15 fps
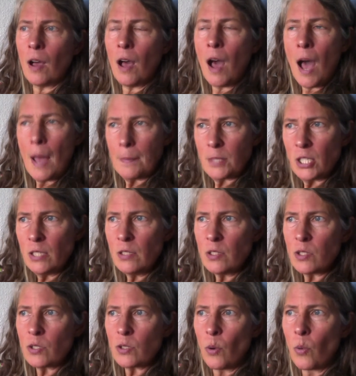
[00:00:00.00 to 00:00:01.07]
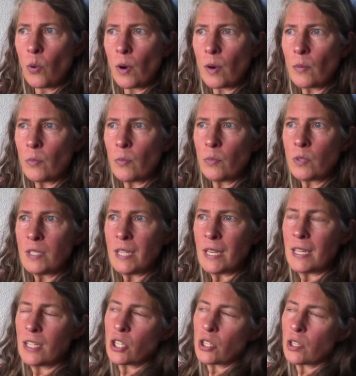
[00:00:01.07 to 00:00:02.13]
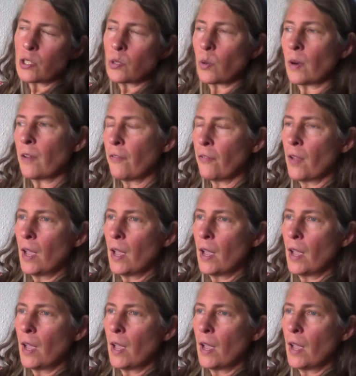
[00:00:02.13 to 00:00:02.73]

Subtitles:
options, or did it just sort of